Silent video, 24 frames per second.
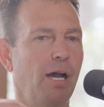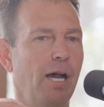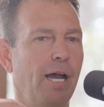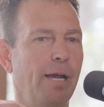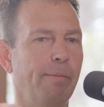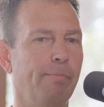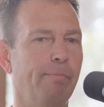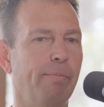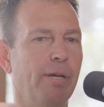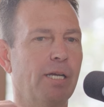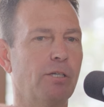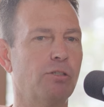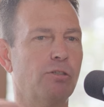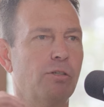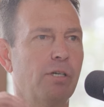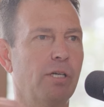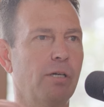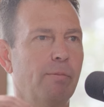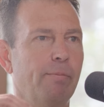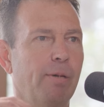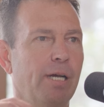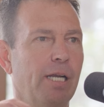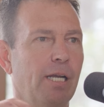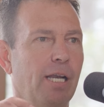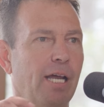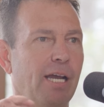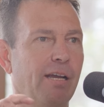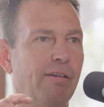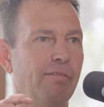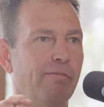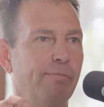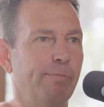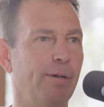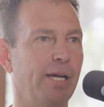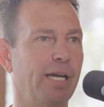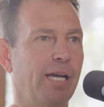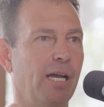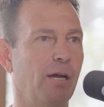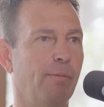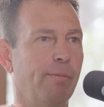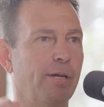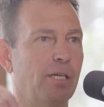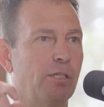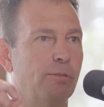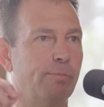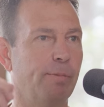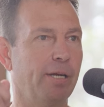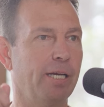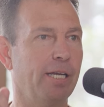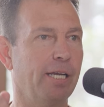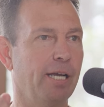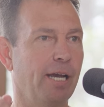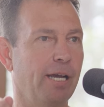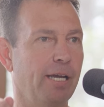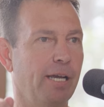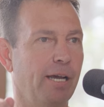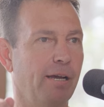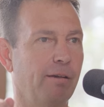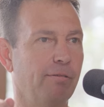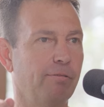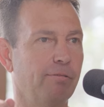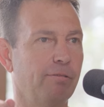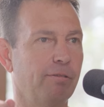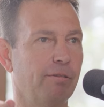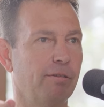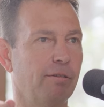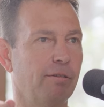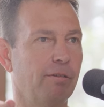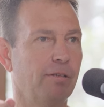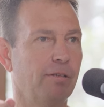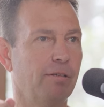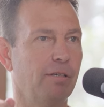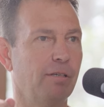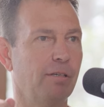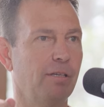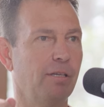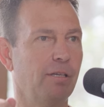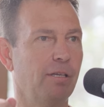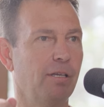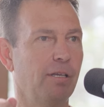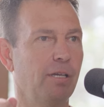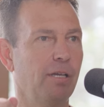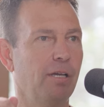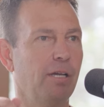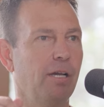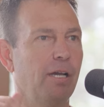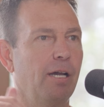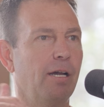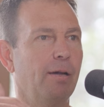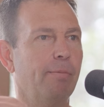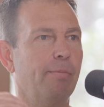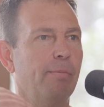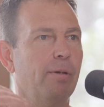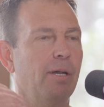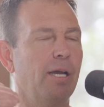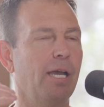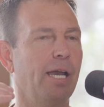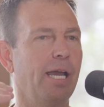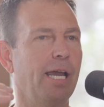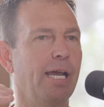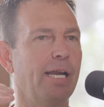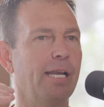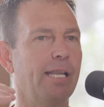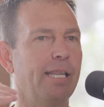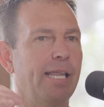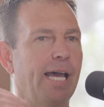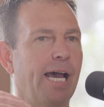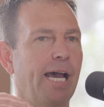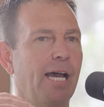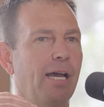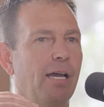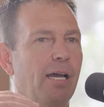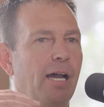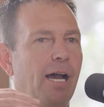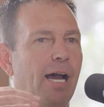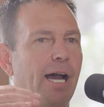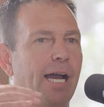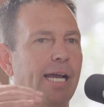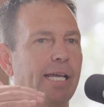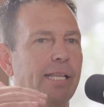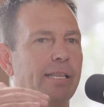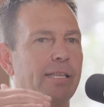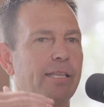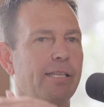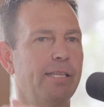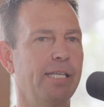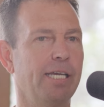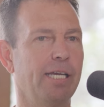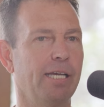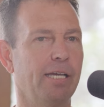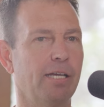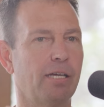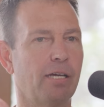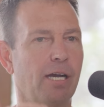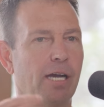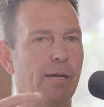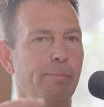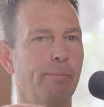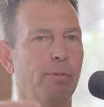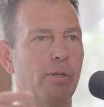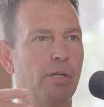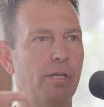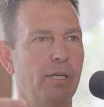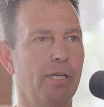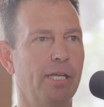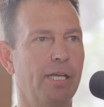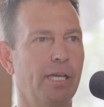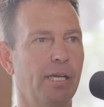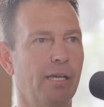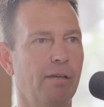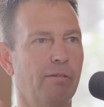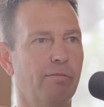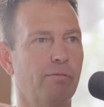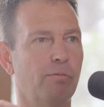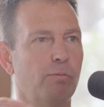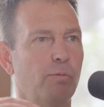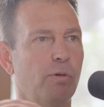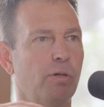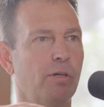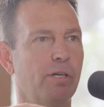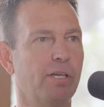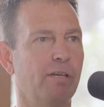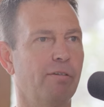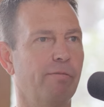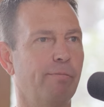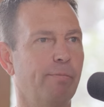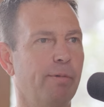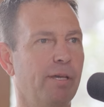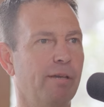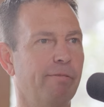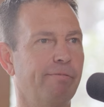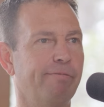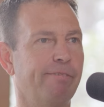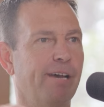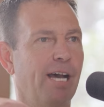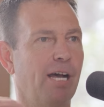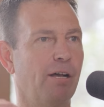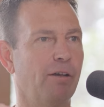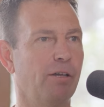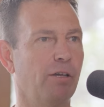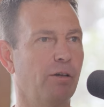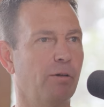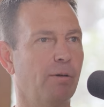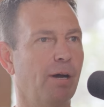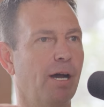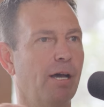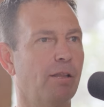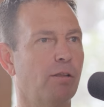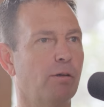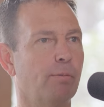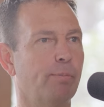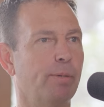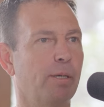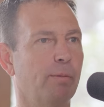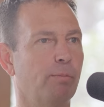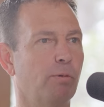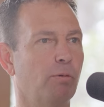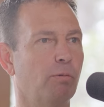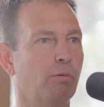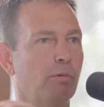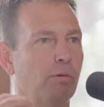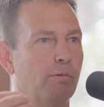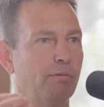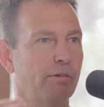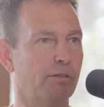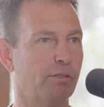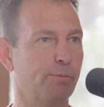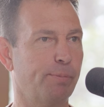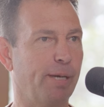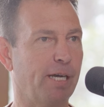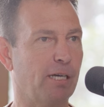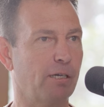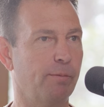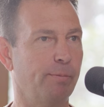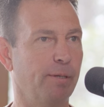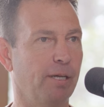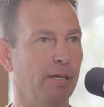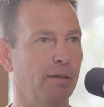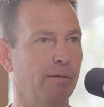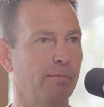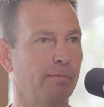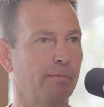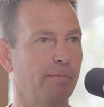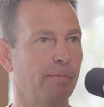I'm measuring my life by how much money I have. Um, and that I think, I believe, will give me value. Other people will respect me.